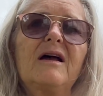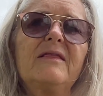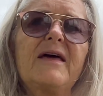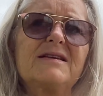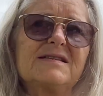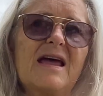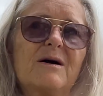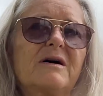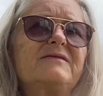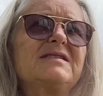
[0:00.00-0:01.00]
That's
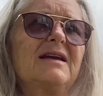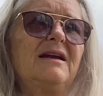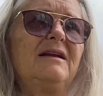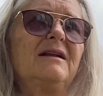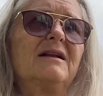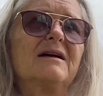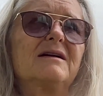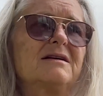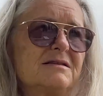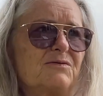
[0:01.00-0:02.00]
how I've seen
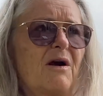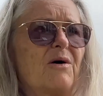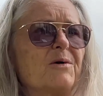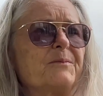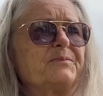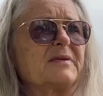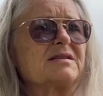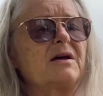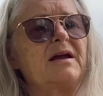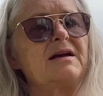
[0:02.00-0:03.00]
his role.
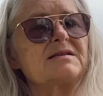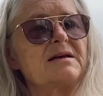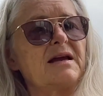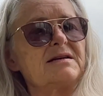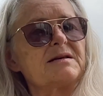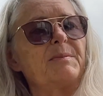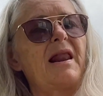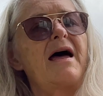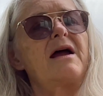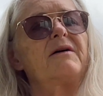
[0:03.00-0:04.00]
So he's a
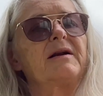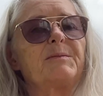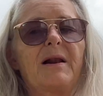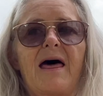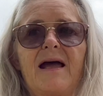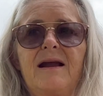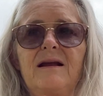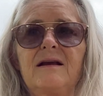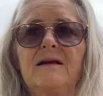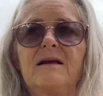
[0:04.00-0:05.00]
player in a play,
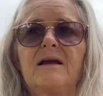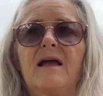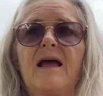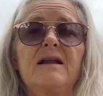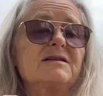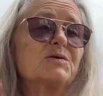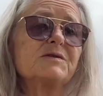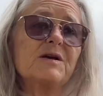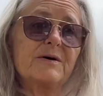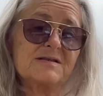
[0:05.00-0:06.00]
and he's
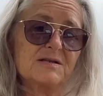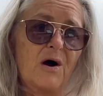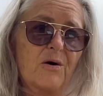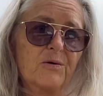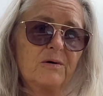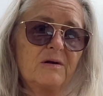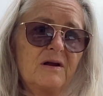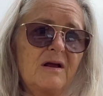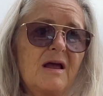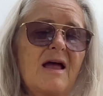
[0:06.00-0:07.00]
also a soul,
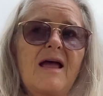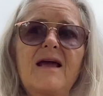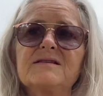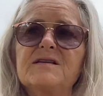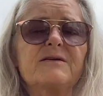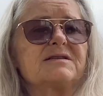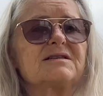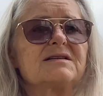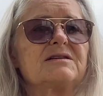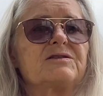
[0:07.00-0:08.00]
and so is
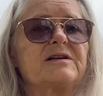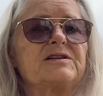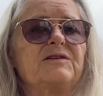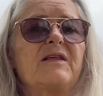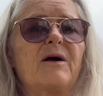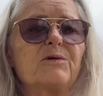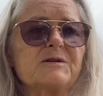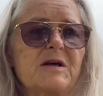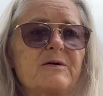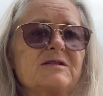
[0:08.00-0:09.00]
Jacinda Ardern. They're
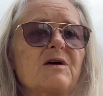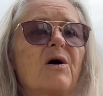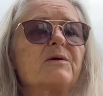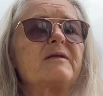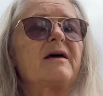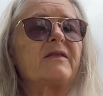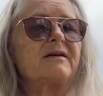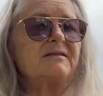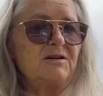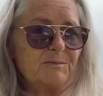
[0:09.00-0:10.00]
also a soul. Now,
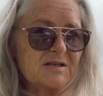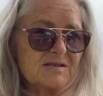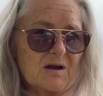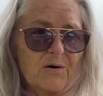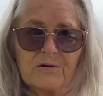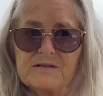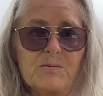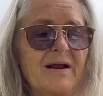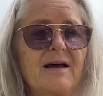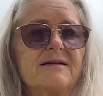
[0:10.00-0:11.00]
the human soul is
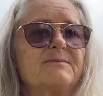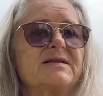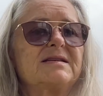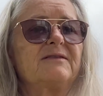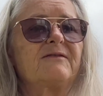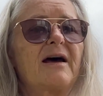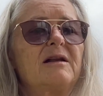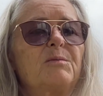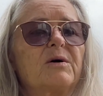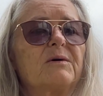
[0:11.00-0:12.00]
100%
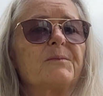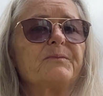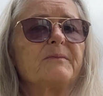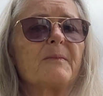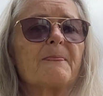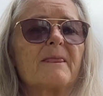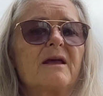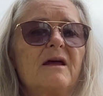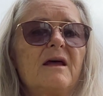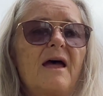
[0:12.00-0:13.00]
valuable.
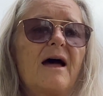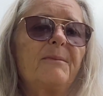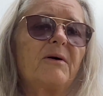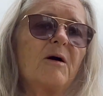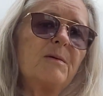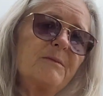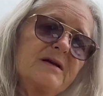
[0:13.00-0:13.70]
Our problem